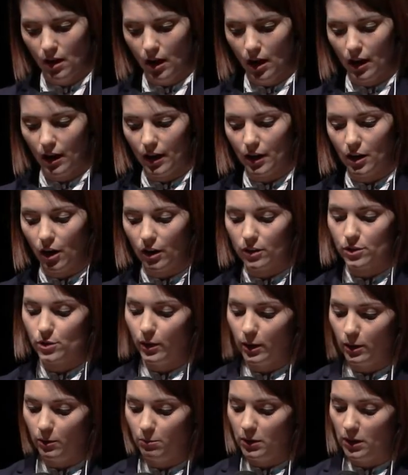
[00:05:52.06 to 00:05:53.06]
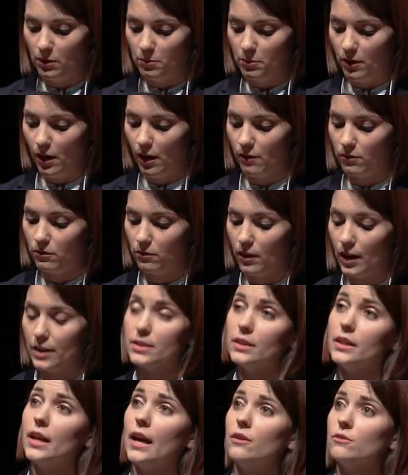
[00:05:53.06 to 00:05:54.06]
Uh, incarcerated people have a
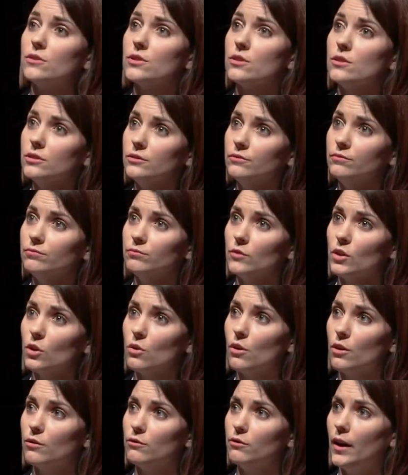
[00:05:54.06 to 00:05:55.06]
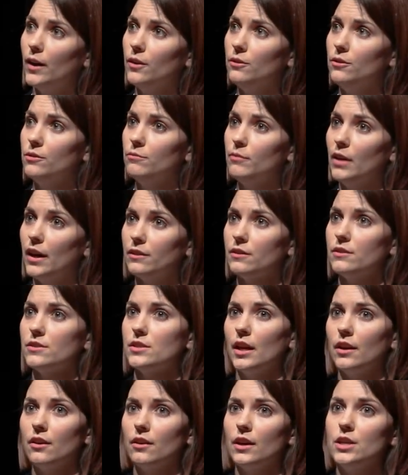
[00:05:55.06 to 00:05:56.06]
right to counsel, the court found, at their
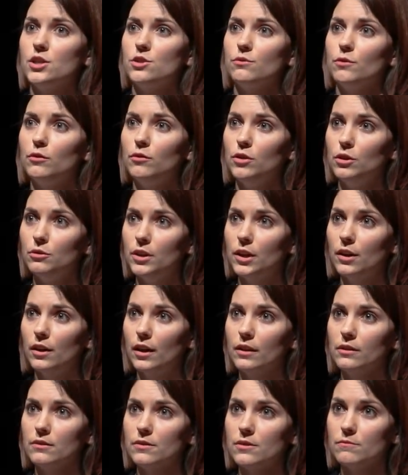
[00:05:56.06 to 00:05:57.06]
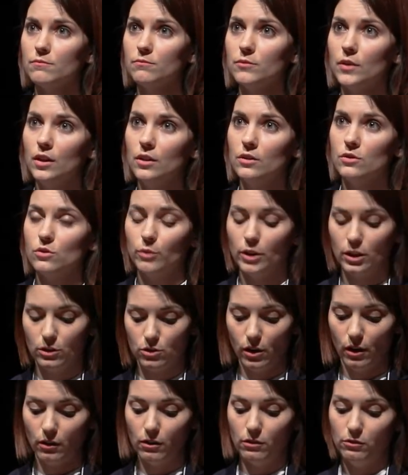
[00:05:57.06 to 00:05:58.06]
segregation review hearings. So we can
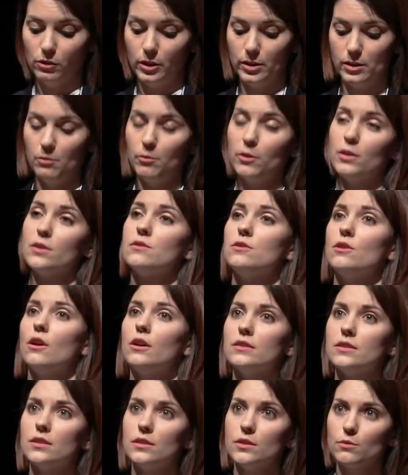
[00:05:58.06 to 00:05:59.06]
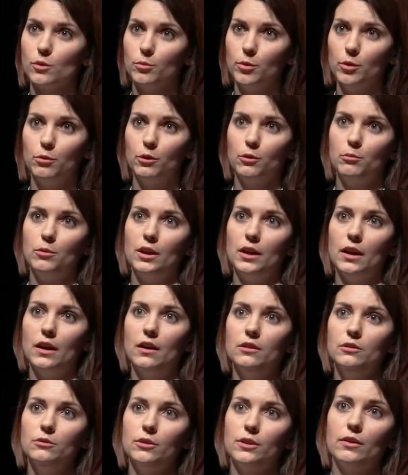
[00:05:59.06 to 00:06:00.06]
try to avoid some of this nonsense where people are being
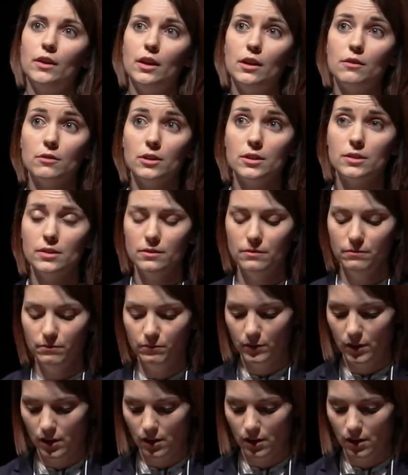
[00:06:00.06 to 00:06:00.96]
held without any reason.